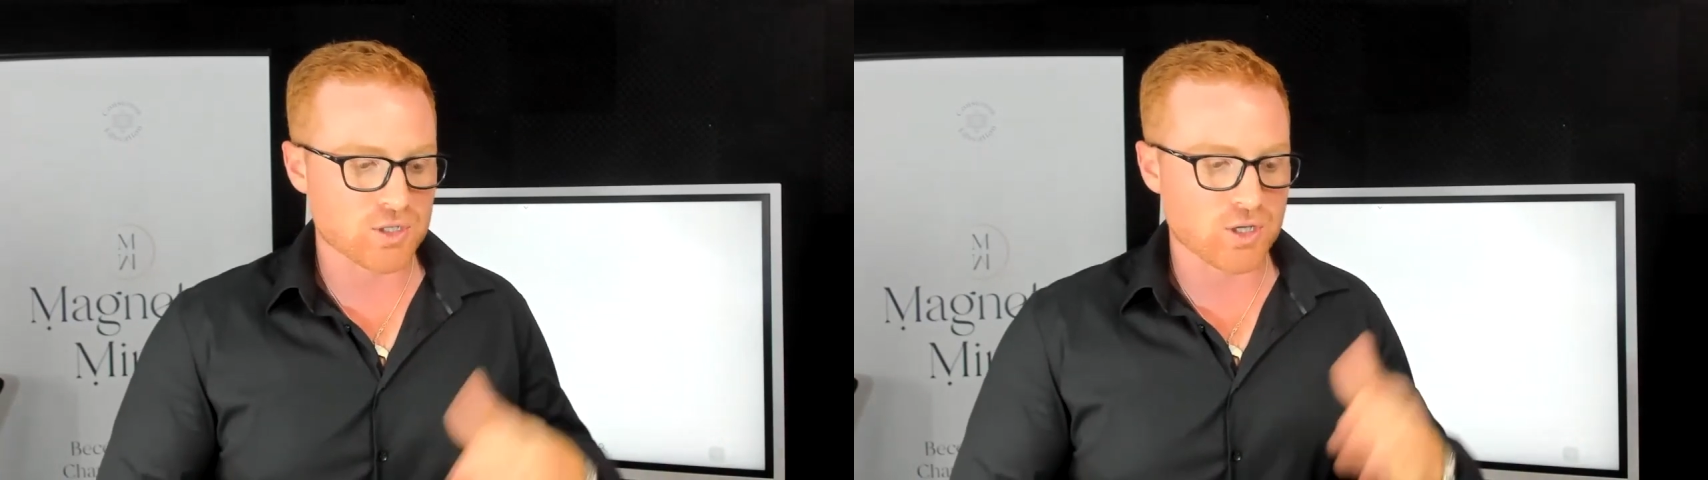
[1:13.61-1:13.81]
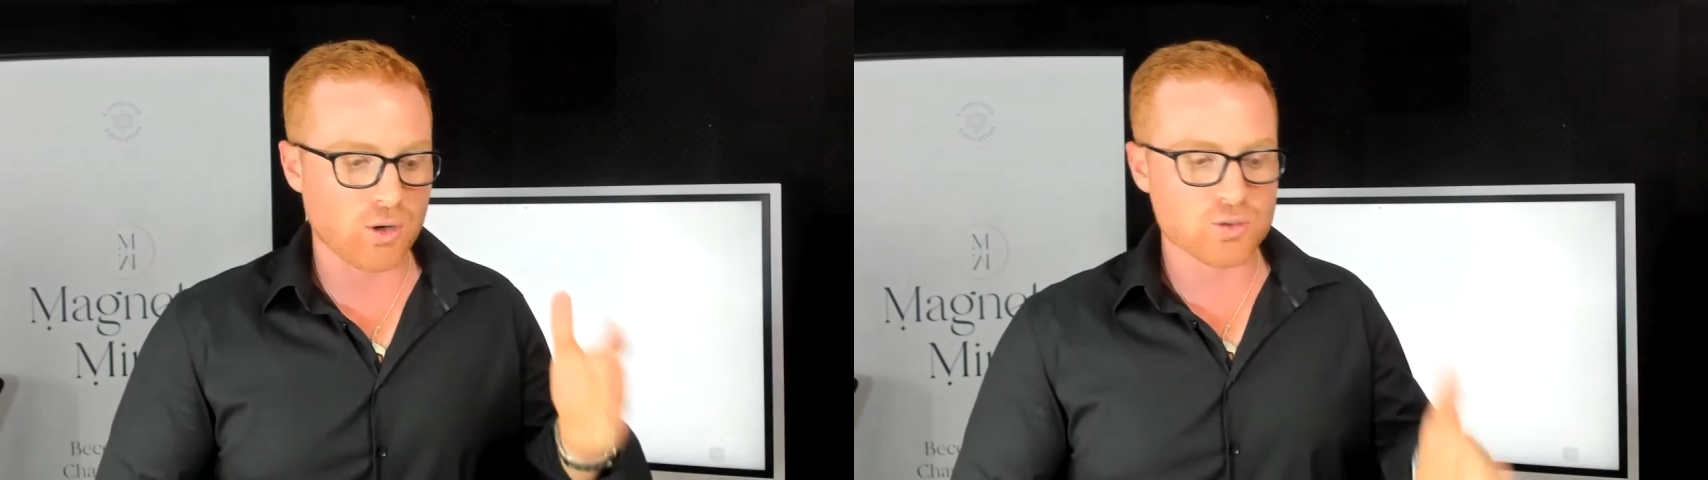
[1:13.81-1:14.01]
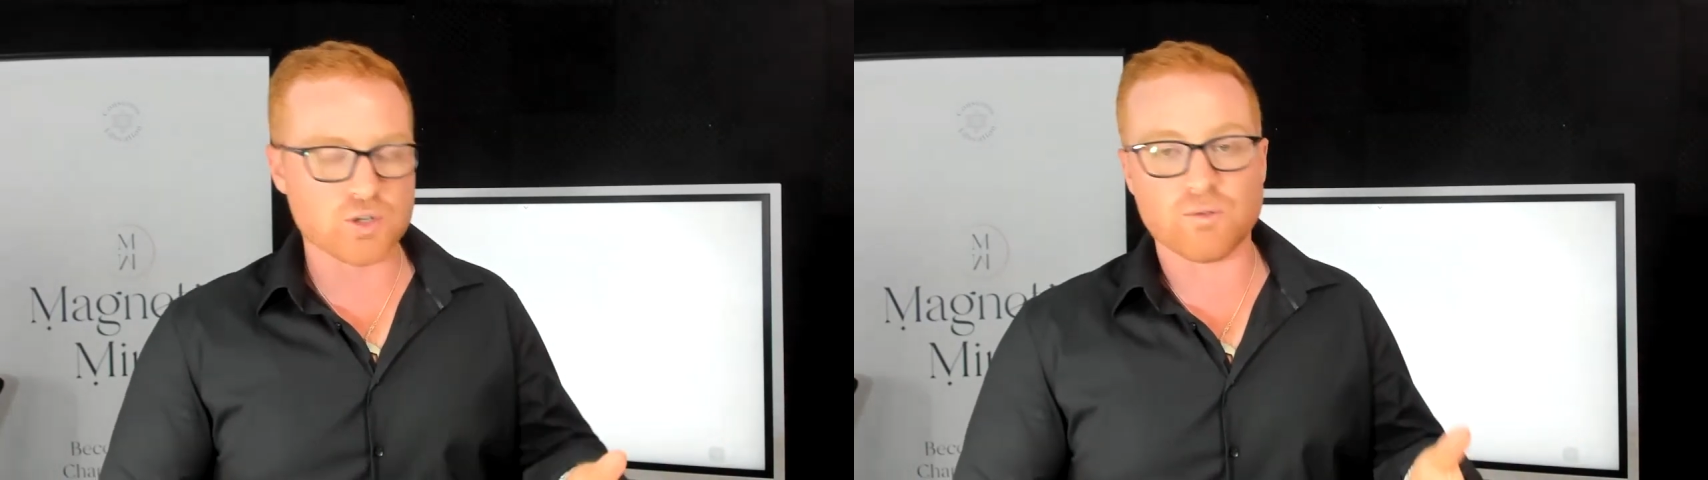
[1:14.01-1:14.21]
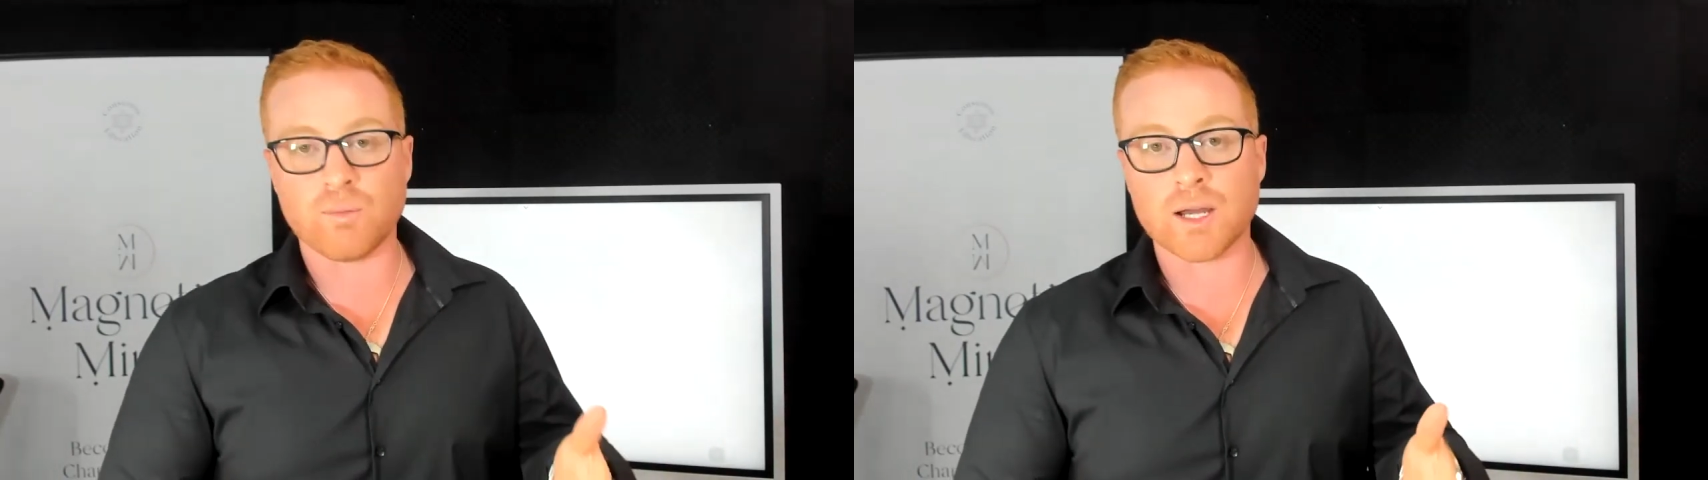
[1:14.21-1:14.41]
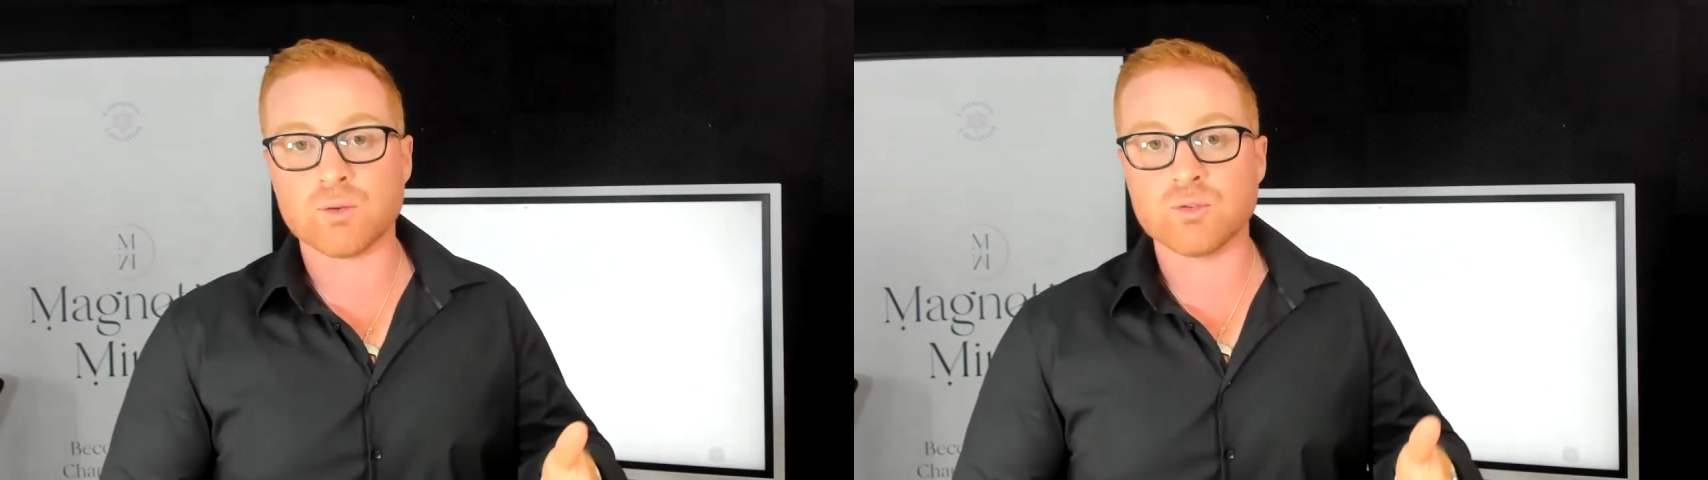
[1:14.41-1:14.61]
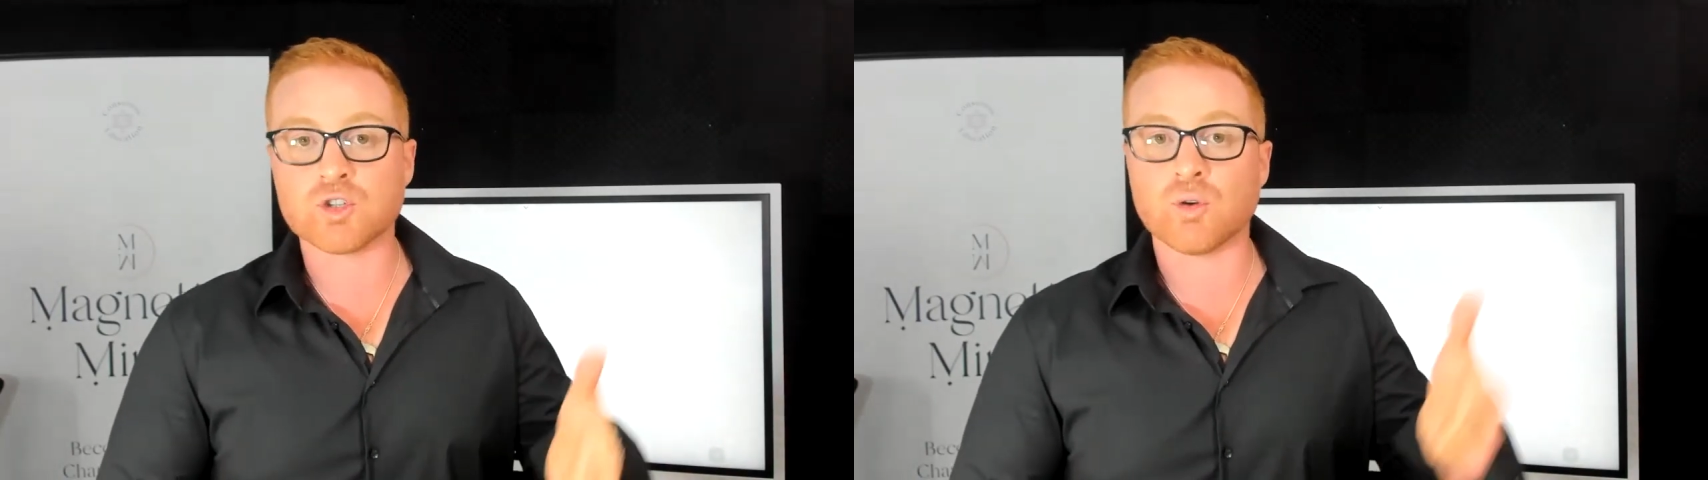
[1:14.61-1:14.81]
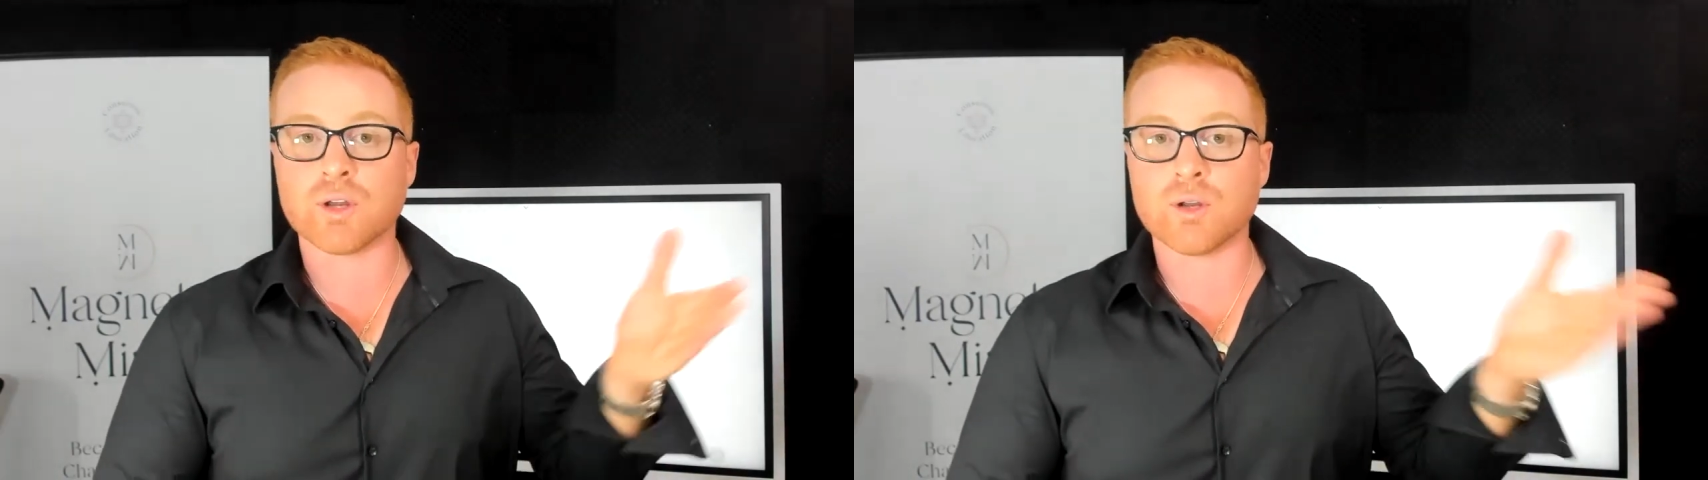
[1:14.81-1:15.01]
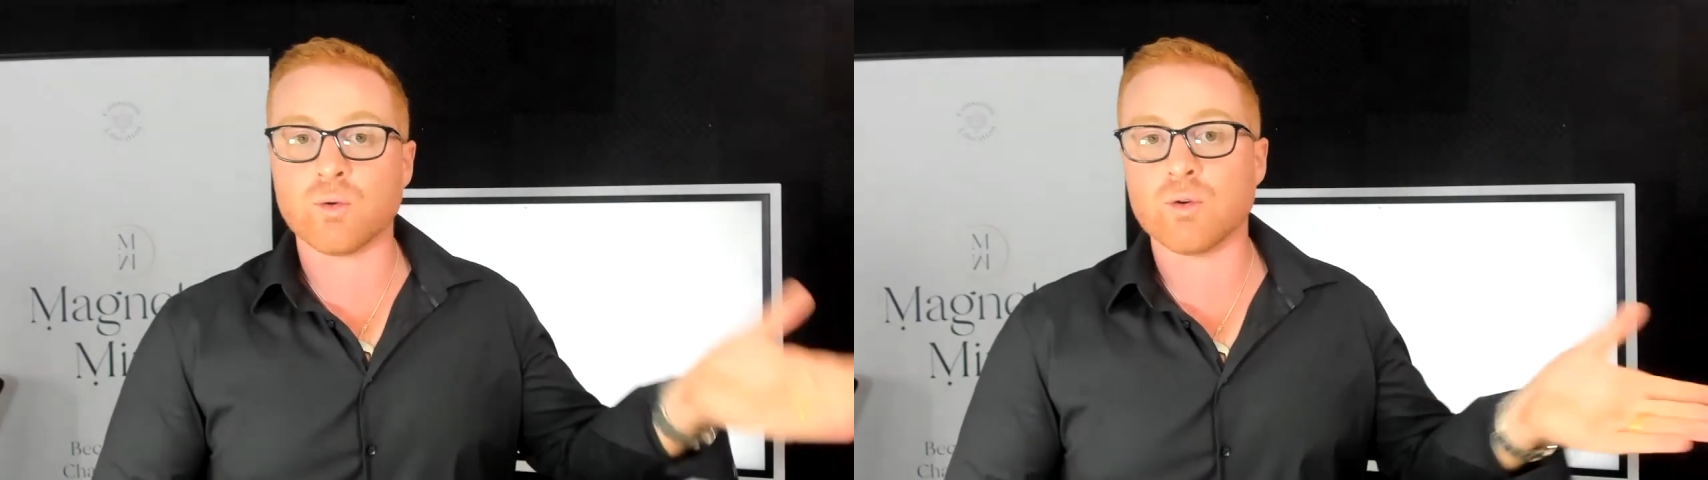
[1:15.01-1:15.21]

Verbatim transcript: coach of Michael Jordan,